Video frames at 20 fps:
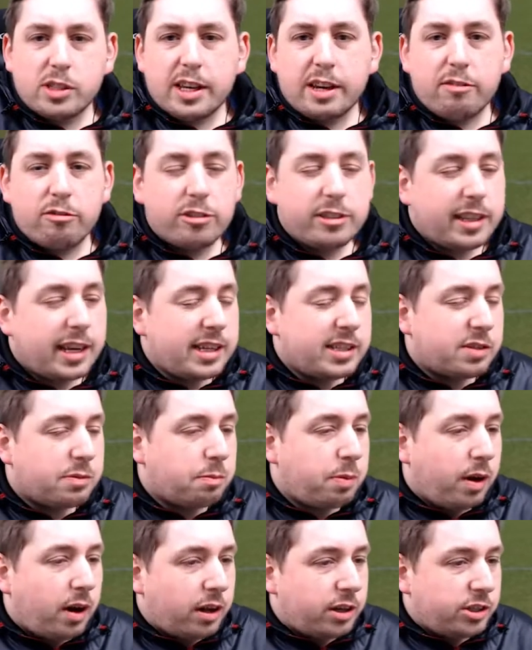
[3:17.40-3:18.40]
together a decent
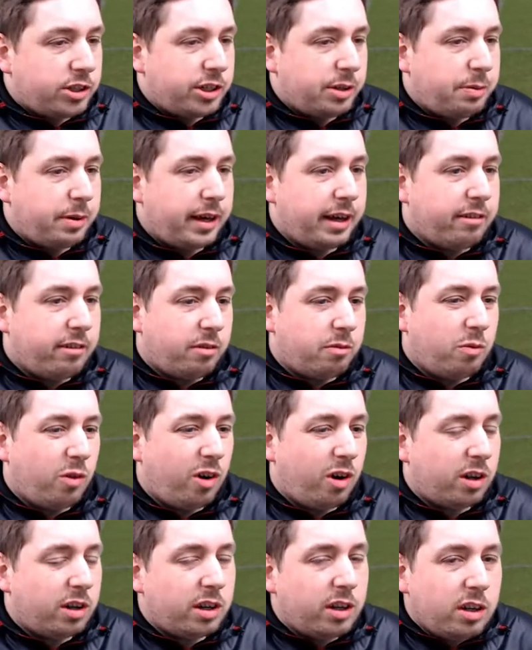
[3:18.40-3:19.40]
partnership here on
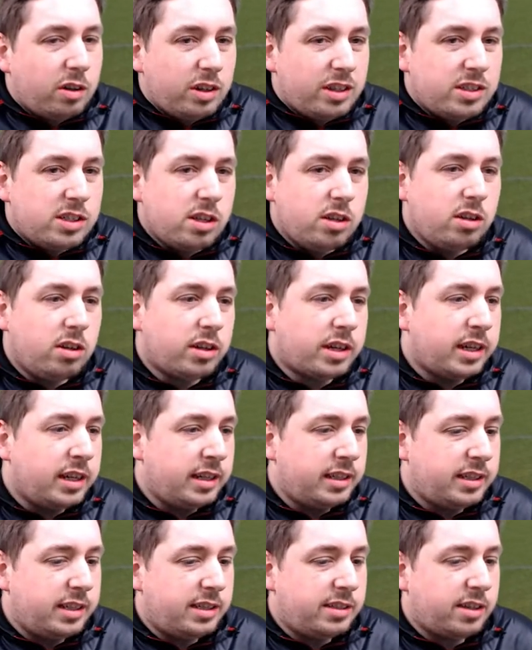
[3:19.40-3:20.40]
what is looking
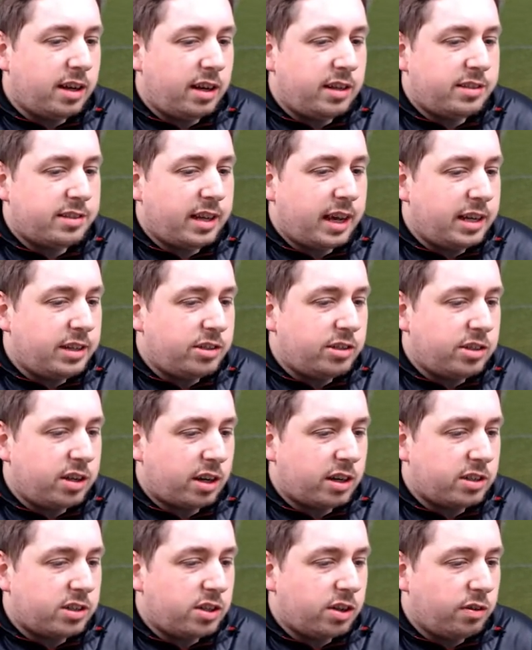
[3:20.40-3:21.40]
in these early stages
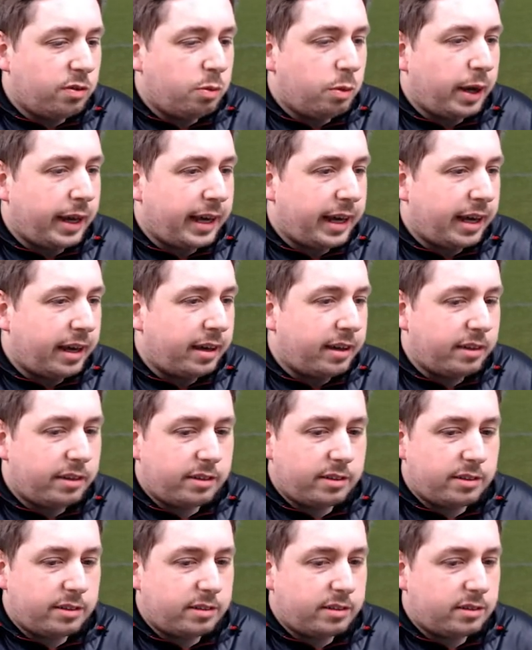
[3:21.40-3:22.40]
like a tough wicket.
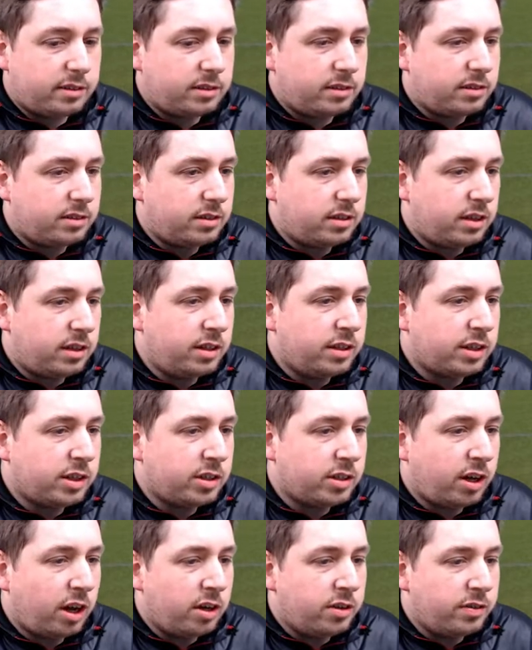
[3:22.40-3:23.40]
Another
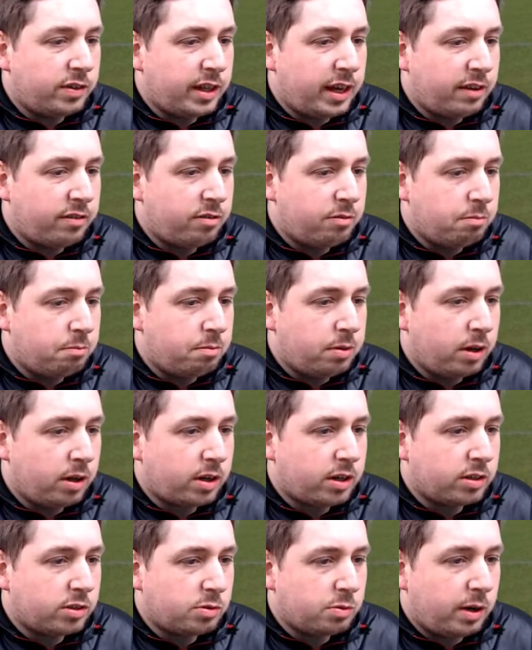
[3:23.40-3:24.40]
good over there from
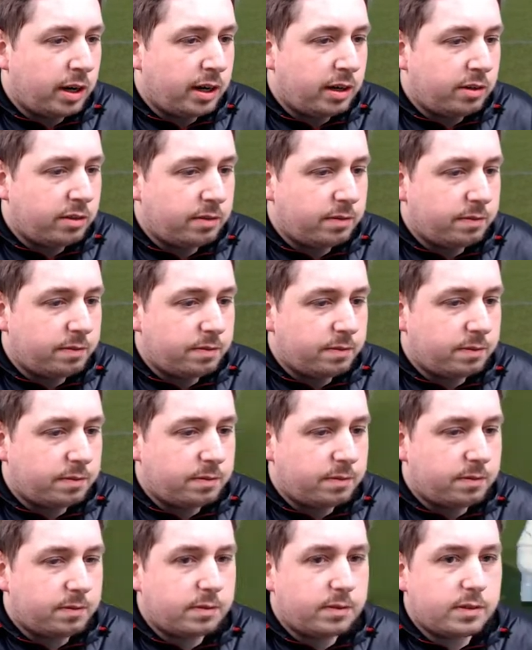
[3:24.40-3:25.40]
Buck as well.
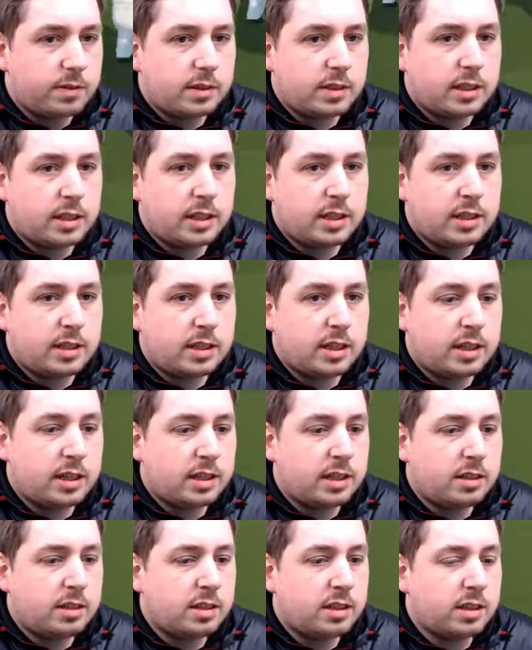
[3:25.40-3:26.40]
And
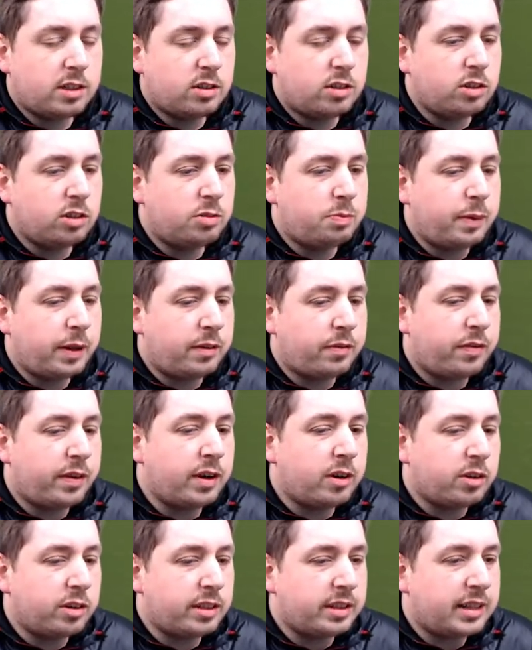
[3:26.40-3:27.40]
a good bit of
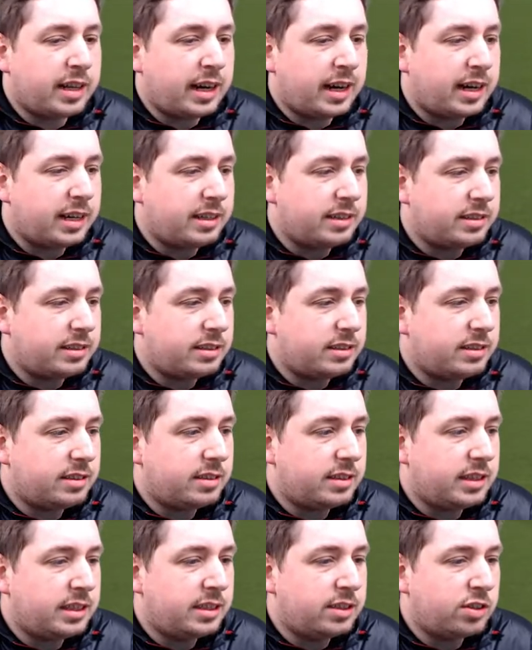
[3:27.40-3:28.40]
fielding that
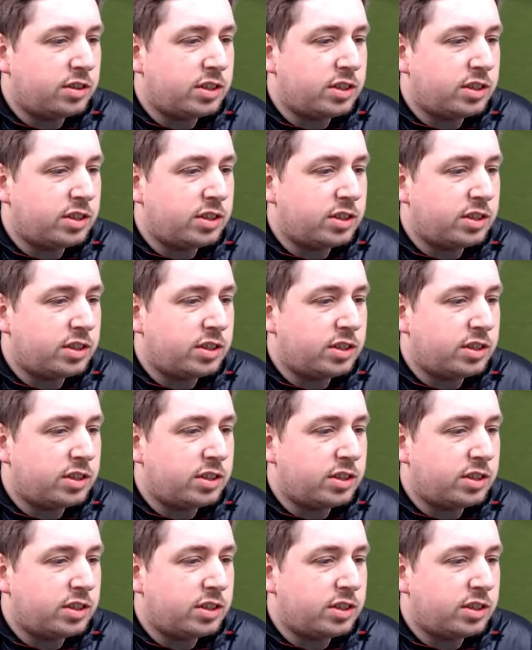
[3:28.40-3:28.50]
in the